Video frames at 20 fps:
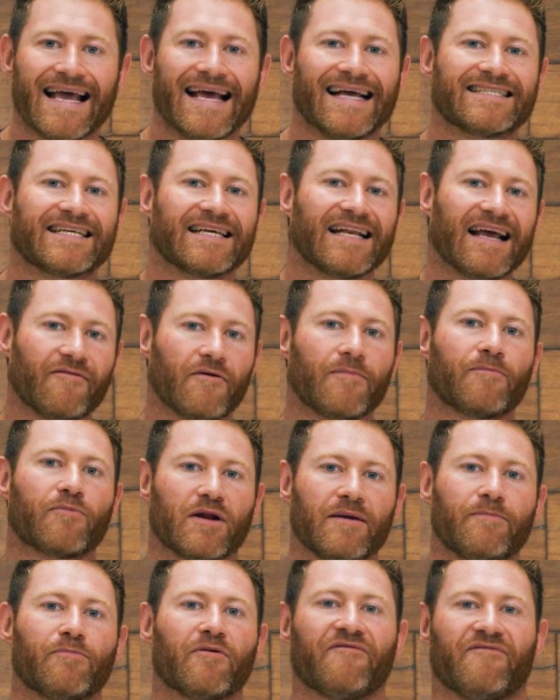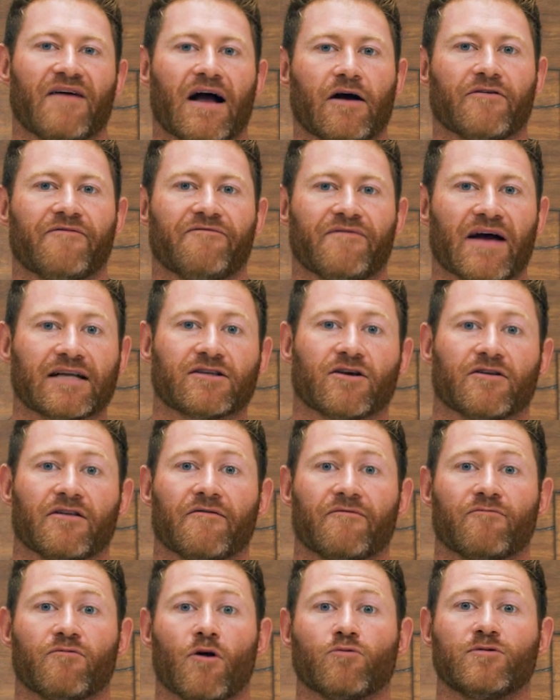is going to have a pretty profound effect on
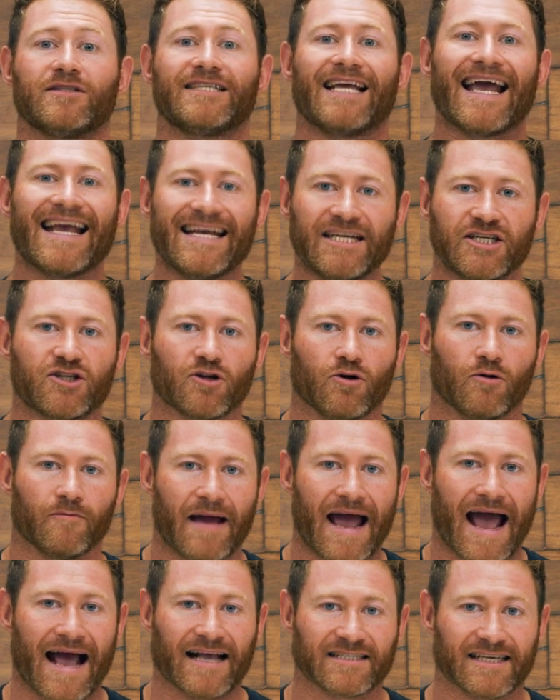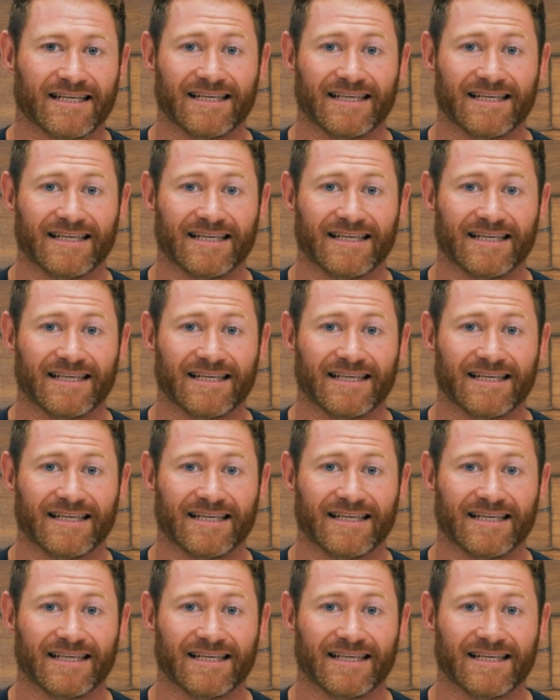the rotational mass.